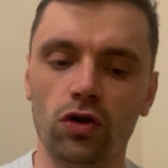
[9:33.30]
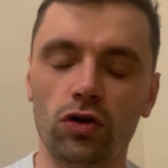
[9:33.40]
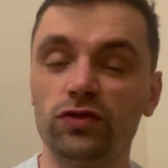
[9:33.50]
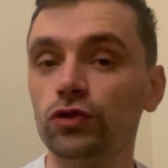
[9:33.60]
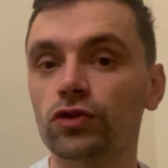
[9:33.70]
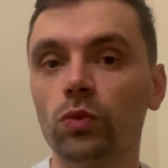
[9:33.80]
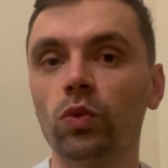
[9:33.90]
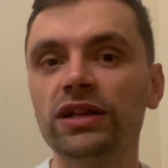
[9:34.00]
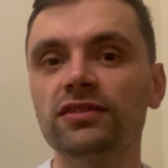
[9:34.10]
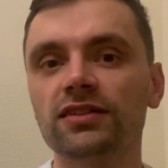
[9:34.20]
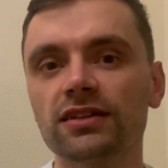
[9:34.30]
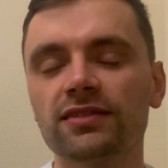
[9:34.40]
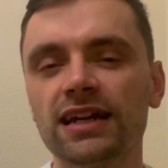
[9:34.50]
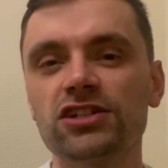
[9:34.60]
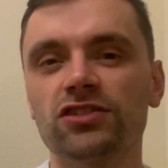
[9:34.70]
You can win Six
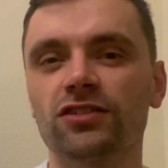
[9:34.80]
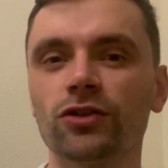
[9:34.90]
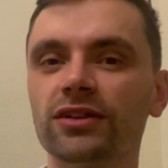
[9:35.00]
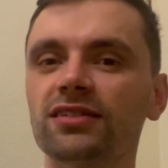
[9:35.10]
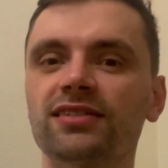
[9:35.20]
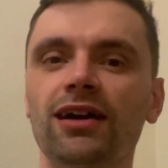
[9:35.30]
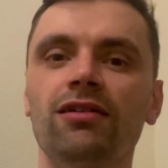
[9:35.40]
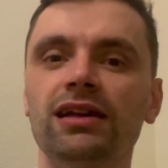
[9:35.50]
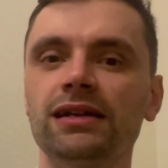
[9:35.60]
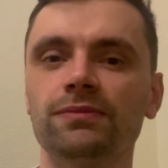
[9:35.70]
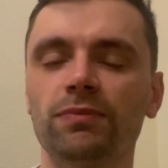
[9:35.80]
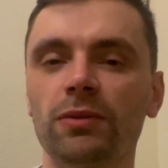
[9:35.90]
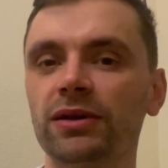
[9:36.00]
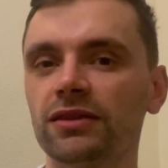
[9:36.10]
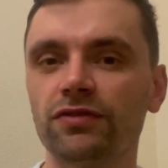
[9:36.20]
Nations, not necessarily by
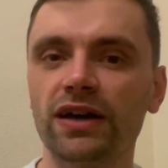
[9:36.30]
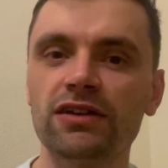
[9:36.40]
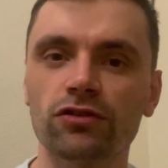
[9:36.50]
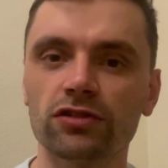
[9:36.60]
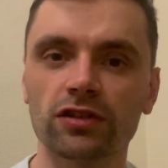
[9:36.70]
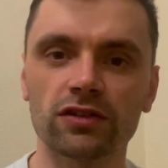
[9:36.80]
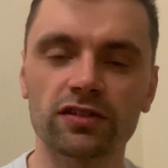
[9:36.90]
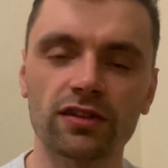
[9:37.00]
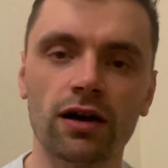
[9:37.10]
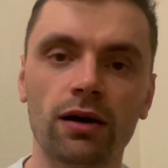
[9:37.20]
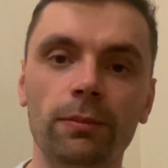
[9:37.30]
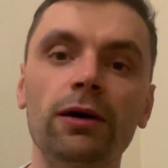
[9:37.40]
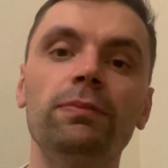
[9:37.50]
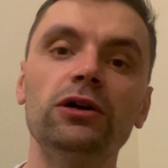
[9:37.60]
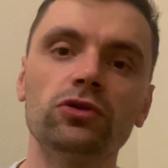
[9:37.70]
being the favourites at the start, by
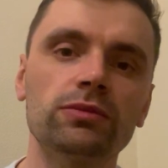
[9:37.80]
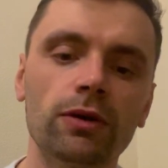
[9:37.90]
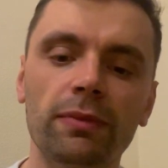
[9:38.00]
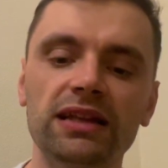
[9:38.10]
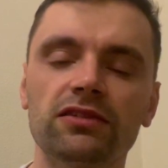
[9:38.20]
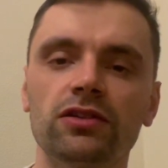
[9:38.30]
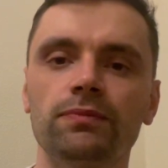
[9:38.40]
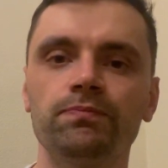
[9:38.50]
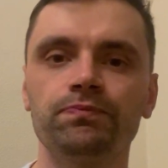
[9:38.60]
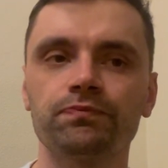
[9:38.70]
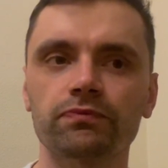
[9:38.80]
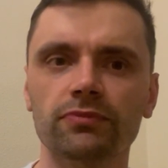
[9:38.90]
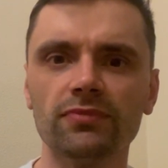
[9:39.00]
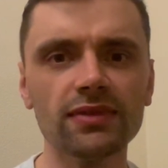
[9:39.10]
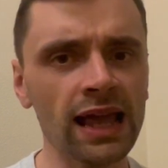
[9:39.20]
building momentum
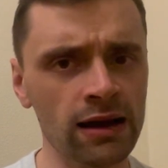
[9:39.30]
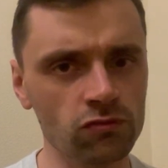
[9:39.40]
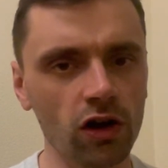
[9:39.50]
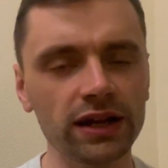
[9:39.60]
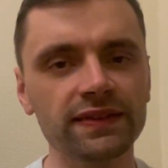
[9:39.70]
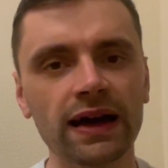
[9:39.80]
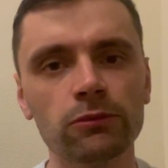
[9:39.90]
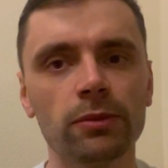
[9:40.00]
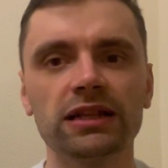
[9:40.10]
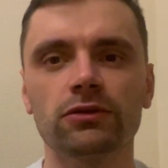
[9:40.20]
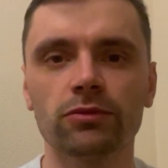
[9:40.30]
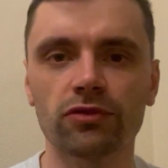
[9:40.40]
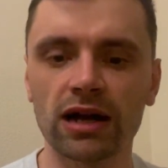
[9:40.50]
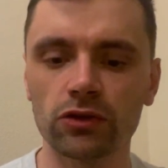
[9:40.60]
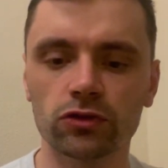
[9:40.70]
and riding that momentum
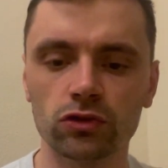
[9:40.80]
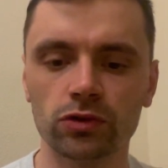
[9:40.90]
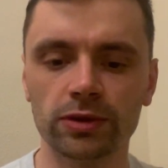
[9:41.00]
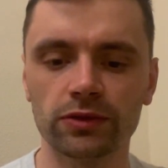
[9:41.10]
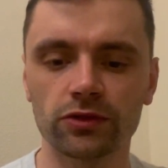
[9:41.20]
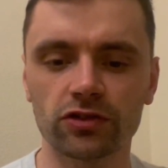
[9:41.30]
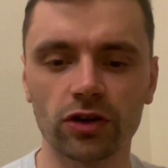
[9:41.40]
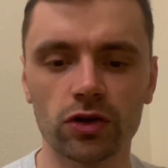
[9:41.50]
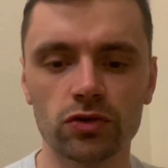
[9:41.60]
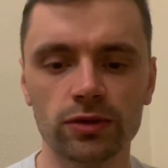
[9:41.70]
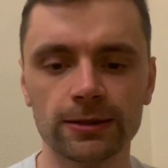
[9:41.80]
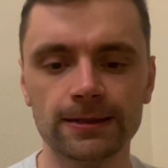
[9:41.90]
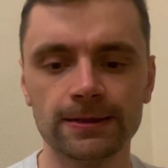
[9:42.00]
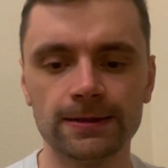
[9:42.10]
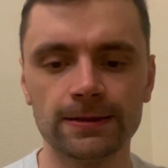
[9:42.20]
throughout the tournament. So,
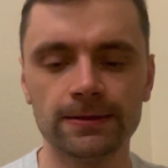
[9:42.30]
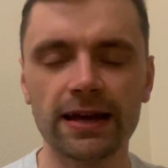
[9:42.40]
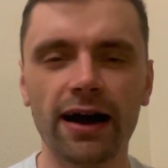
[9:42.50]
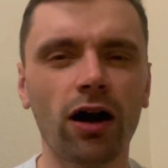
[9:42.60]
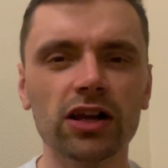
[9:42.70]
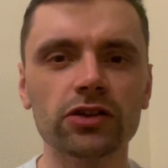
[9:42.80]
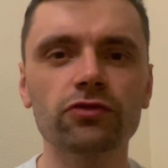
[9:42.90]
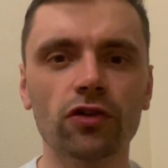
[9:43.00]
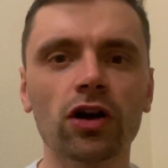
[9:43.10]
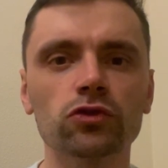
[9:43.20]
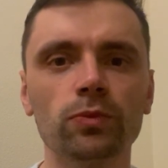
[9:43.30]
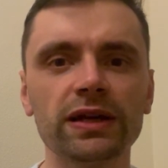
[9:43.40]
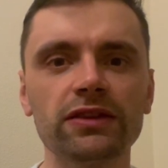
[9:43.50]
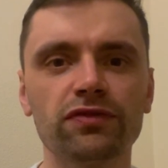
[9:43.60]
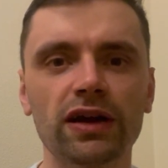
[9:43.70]
yeah, Ireland and France will
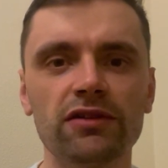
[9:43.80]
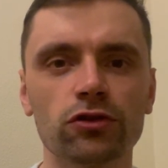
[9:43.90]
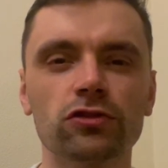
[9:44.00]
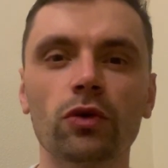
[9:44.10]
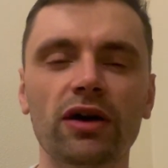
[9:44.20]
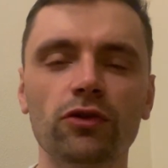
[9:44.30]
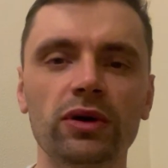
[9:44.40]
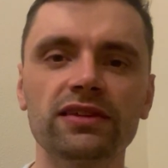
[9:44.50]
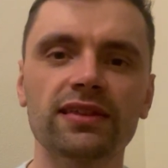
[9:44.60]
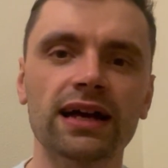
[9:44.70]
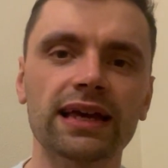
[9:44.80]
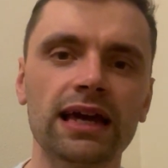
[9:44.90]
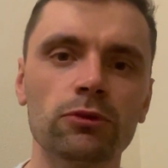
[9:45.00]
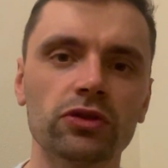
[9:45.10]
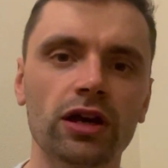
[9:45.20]
be the favourites. Whoever wins that
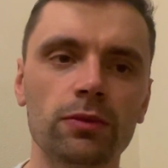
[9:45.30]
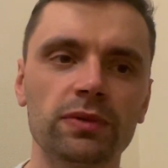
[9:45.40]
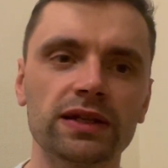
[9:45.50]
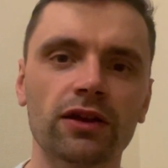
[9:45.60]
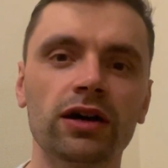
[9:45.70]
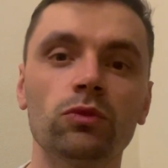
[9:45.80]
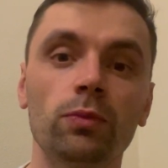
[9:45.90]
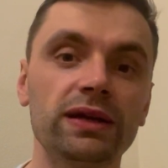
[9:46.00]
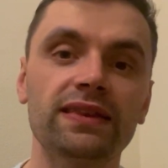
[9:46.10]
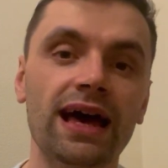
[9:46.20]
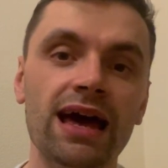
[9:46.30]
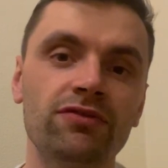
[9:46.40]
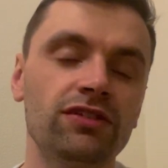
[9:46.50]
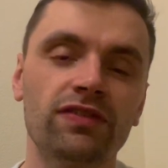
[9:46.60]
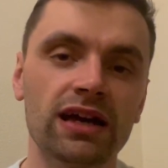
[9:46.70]
game on the opening night will be the
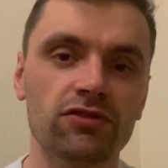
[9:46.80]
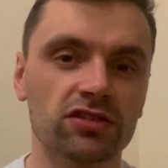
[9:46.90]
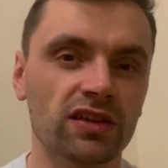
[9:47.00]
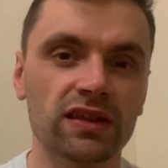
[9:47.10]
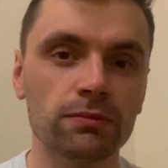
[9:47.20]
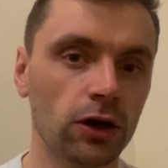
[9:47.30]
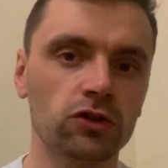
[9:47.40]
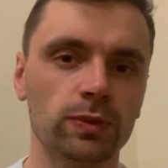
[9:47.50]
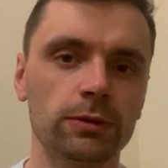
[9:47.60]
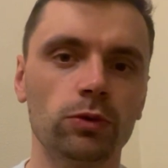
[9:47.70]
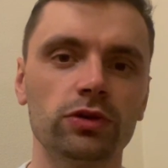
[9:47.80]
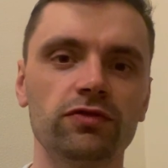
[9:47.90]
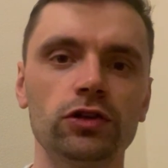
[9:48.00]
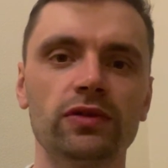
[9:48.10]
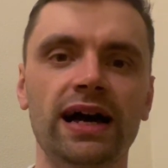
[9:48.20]
heavy favourites. I think most people would
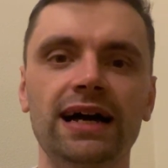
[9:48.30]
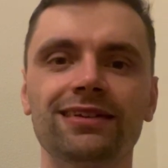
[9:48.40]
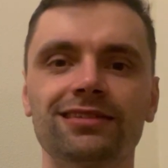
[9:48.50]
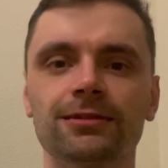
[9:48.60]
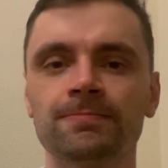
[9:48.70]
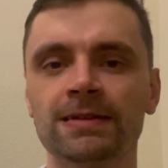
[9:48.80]
view that as